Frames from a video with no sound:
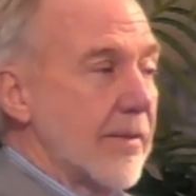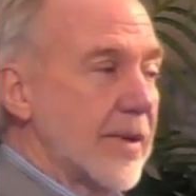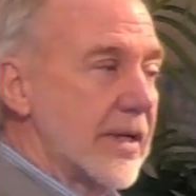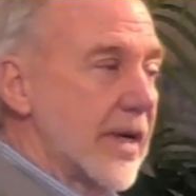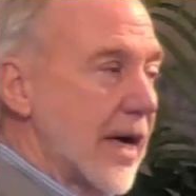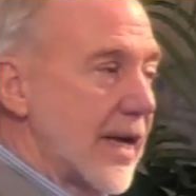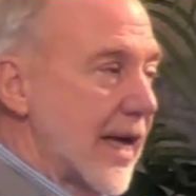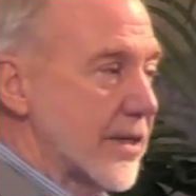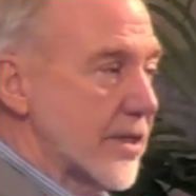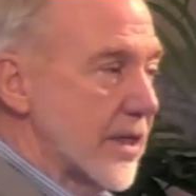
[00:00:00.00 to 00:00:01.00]
But
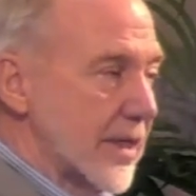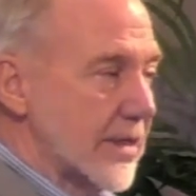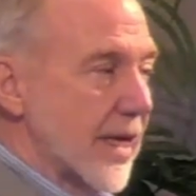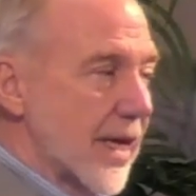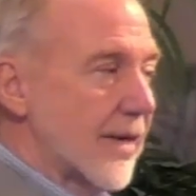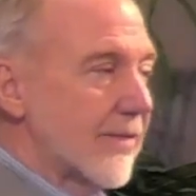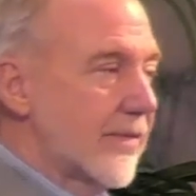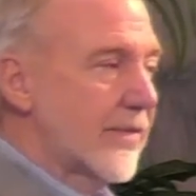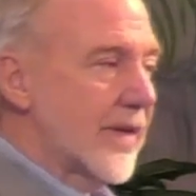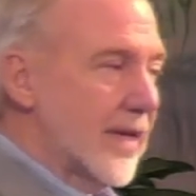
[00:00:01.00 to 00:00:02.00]
non-action is kind of
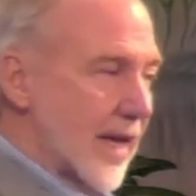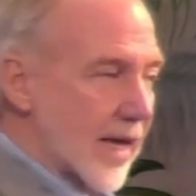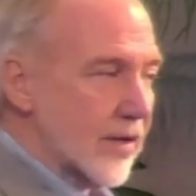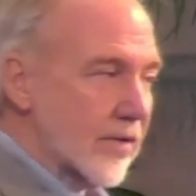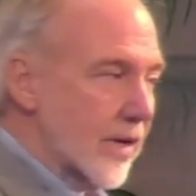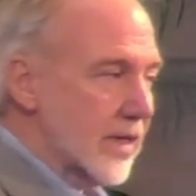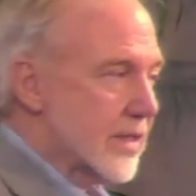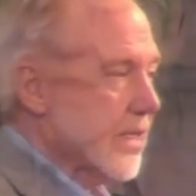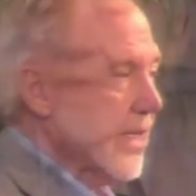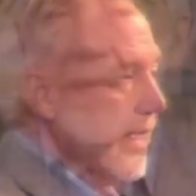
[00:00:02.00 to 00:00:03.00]

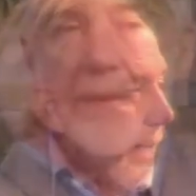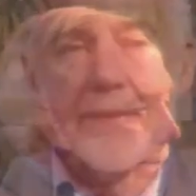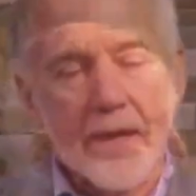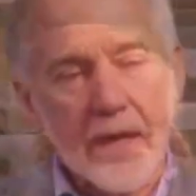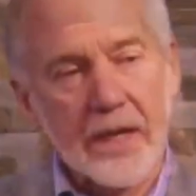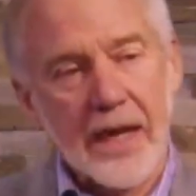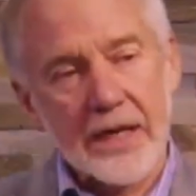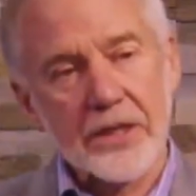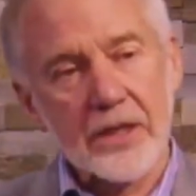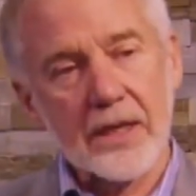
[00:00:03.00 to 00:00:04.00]
inaccurate.
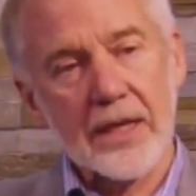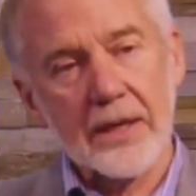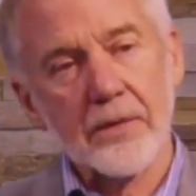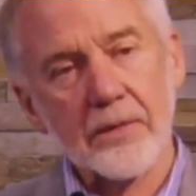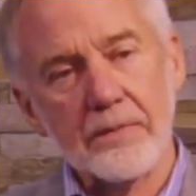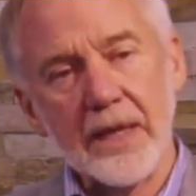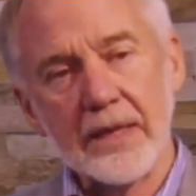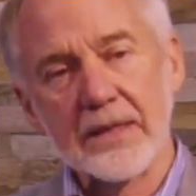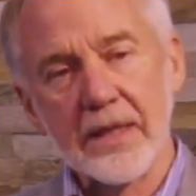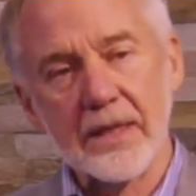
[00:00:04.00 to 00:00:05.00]
Non-action
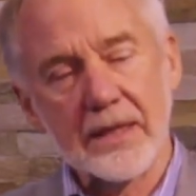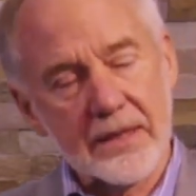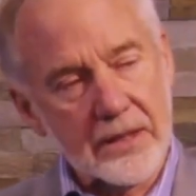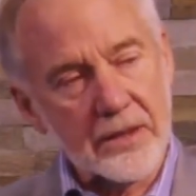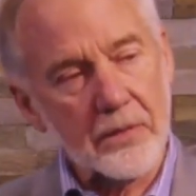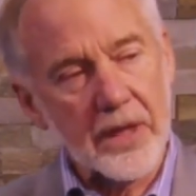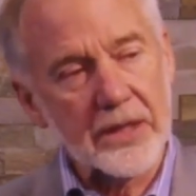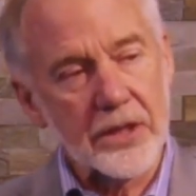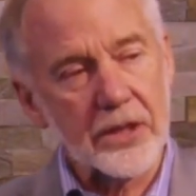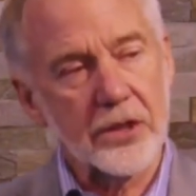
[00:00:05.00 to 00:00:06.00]
means, in this
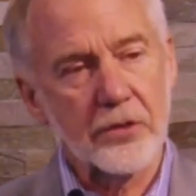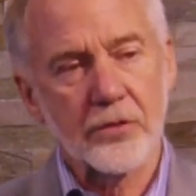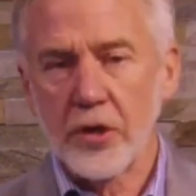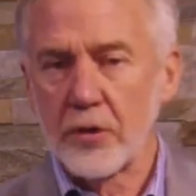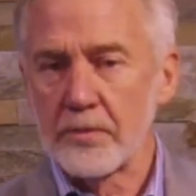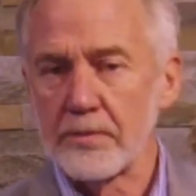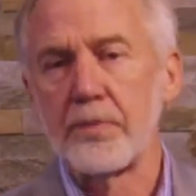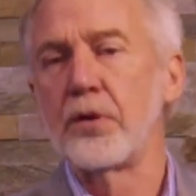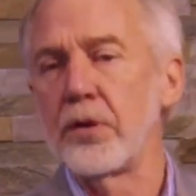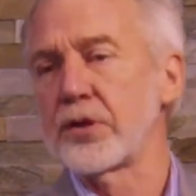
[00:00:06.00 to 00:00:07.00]
situation, you
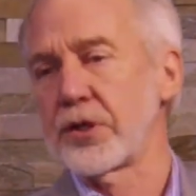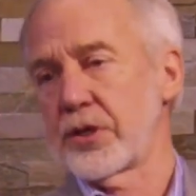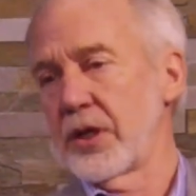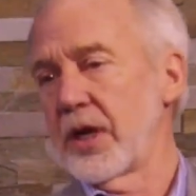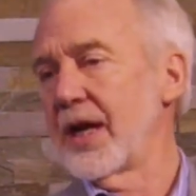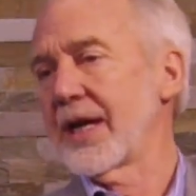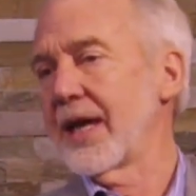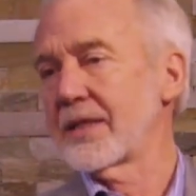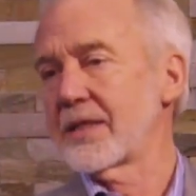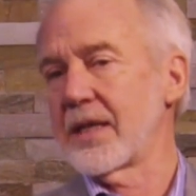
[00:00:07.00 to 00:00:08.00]
don't push
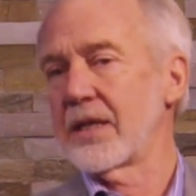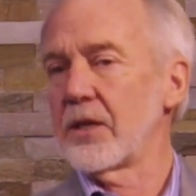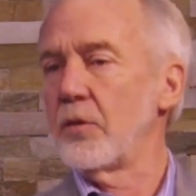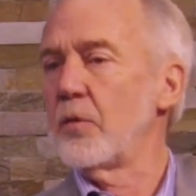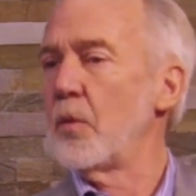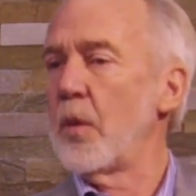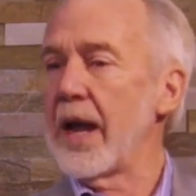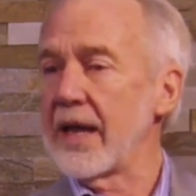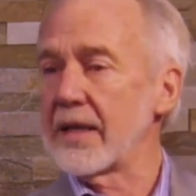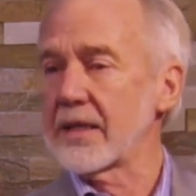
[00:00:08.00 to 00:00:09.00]
against it. You
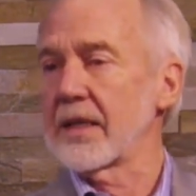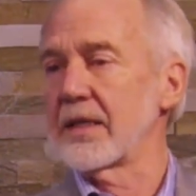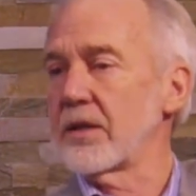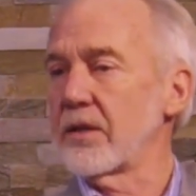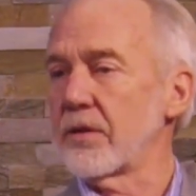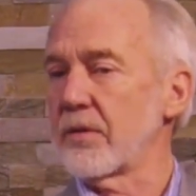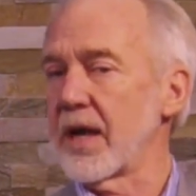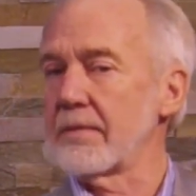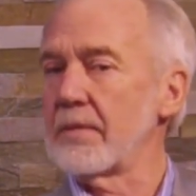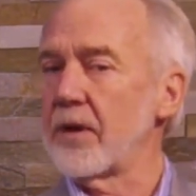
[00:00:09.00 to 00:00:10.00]
wait until the
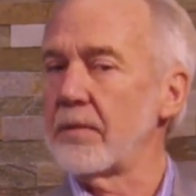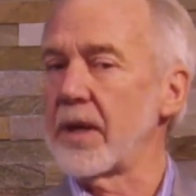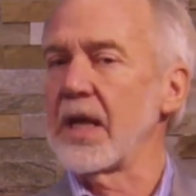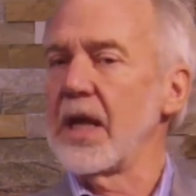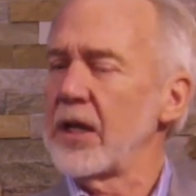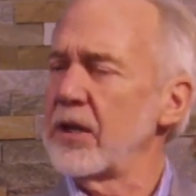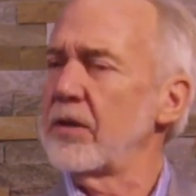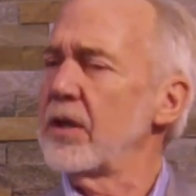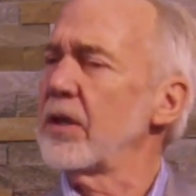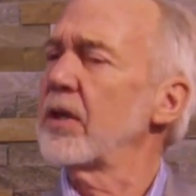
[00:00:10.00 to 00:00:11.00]
right moment.
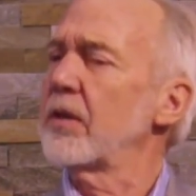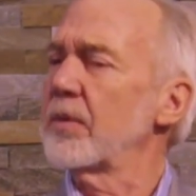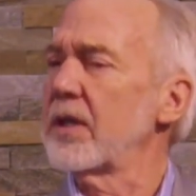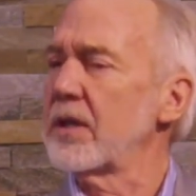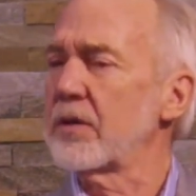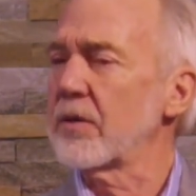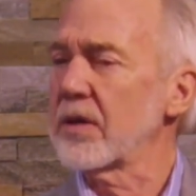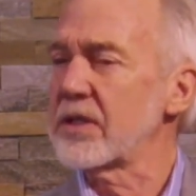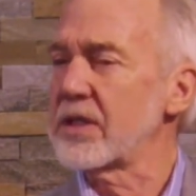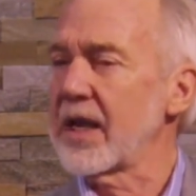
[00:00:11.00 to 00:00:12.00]
You know, when the
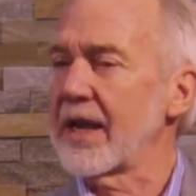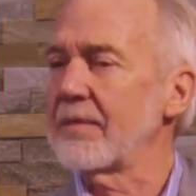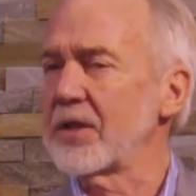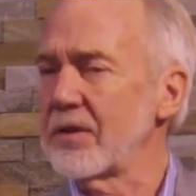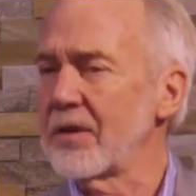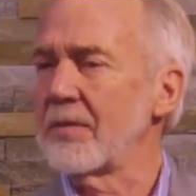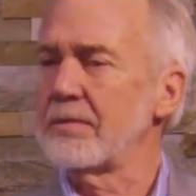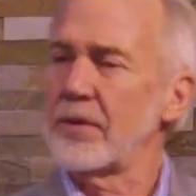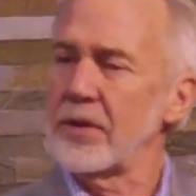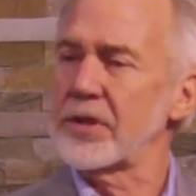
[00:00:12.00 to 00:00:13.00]
door is jammed, you
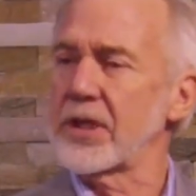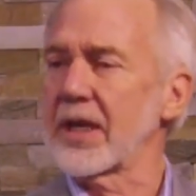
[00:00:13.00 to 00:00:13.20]
don't push